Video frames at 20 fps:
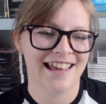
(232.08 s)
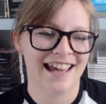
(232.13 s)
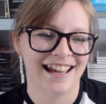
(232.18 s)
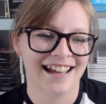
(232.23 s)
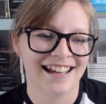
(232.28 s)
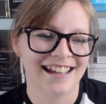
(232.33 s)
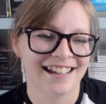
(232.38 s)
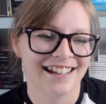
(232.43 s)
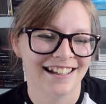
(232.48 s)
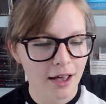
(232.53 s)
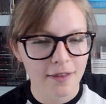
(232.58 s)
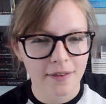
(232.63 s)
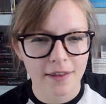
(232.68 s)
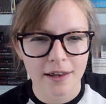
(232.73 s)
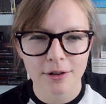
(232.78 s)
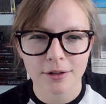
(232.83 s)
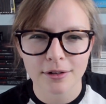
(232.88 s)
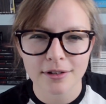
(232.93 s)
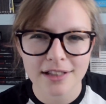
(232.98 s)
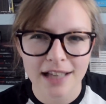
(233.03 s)
they, they
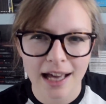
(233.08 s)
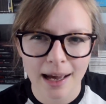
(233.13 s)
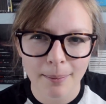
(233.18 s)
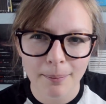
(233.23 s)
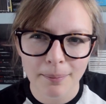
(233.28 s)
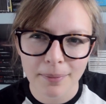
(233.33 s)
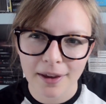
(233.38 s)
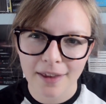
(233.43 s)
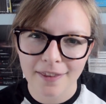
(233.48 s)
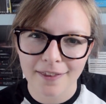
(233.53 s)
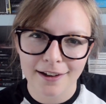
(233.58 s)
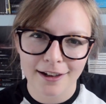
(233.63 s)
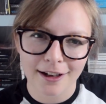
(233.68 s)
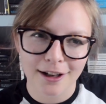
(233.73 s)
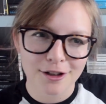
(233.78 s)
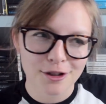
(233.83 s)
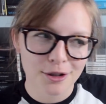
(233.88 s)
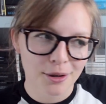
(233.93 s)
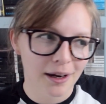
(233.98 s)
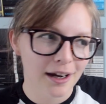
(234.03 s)
got damp, and then
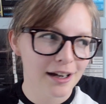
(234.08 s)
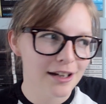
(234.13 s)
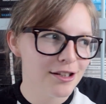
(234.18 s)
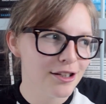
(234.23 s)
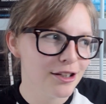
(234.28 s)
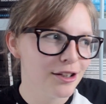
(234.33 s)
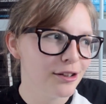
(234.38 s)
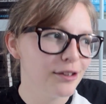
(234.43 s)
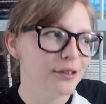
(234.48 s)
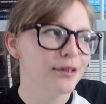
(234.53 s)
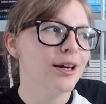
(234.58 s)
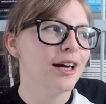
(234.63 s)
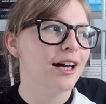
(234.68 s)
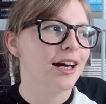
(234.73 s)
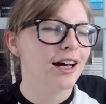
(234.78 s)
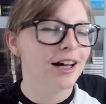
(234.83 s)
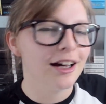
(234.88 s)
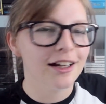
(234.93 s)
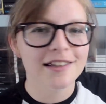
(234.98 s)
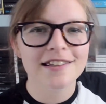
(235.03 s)
I tried to
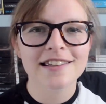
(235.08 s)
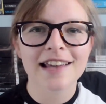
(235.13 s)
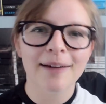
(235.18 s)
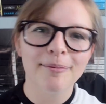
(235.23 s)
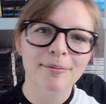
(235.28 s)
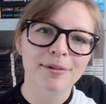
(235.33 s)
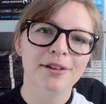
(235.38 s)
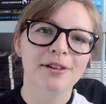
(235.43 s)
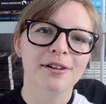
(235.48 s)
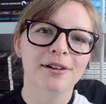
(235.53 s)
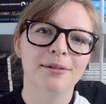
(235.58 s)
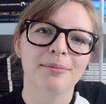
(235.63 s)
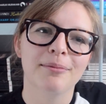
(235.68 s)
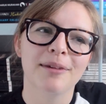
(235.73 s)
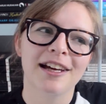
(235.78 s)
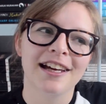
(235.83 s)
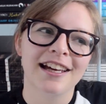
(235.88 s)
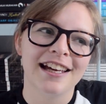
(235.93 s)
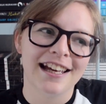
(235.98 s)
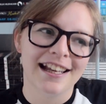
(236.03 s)
undampen
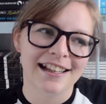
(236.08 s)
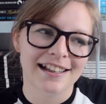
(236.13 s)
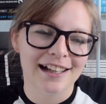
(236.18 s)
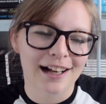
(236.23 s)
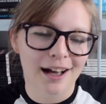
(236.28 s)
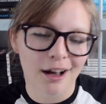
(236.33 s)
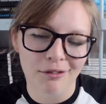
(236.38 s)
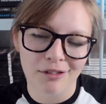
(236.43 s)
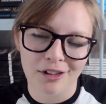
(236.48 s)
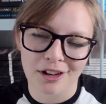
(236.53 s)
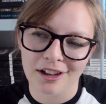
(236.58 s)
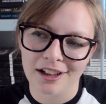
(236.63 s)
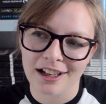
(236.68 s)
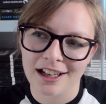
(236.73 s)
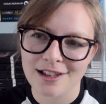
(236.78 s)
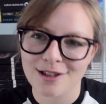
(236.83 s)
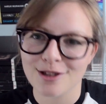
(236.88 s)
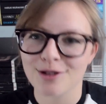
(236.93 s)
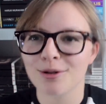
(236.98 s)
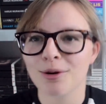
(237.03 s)
them in the oven
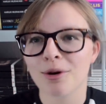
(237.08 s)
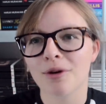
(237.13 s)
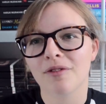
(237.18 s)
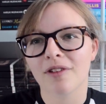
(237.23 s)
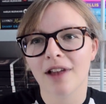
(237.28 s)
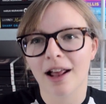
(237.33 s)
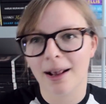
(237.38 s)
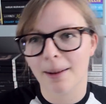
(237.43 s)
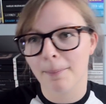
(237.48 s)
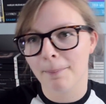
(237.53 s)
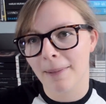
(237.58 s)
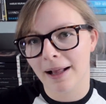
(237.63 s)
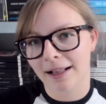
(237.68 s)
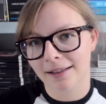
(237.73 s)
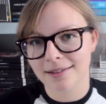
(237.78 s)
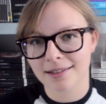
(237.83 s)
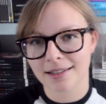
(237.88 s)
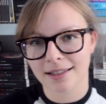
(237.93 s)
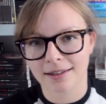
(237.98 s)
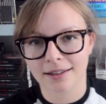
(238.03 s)
and sort of like
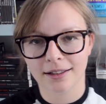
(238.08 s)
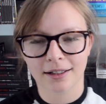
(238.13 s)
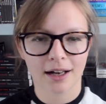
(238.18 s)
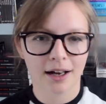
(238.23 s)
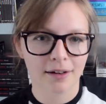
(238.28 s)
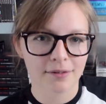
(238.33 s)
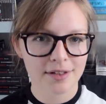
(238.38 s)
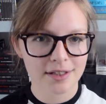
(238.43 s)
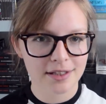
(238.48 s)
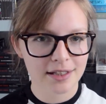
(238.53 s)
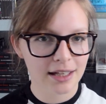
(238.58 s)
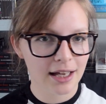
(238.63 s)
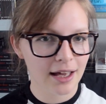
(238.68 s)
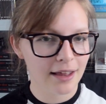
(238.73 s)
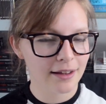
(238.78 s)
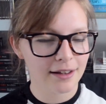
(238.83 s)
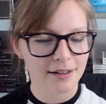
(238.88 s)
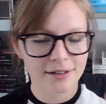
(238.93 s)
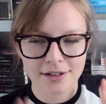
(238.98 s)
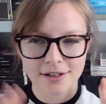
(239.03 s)
melted the covers
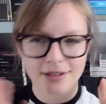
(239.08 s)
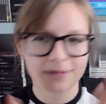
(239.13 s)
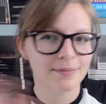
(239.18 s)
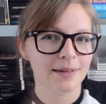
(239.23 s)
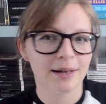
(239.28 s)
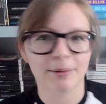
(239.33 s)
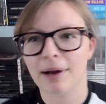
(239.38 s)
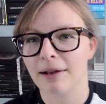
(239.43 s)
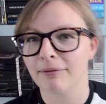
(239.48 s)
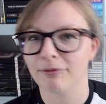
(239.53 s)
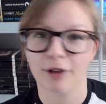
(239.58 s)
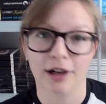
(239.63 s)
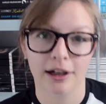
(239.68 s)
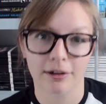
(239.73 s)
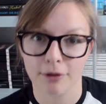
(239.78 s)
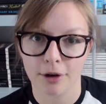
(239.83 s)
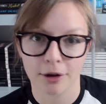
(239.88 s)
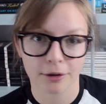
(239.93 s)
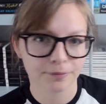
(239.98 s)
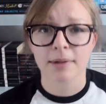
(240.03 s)
together. It just, it went really
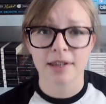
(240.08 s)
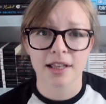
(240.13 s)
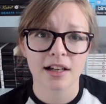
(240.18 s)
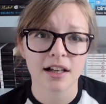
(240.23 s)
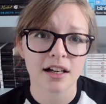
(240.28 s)
wrong. Then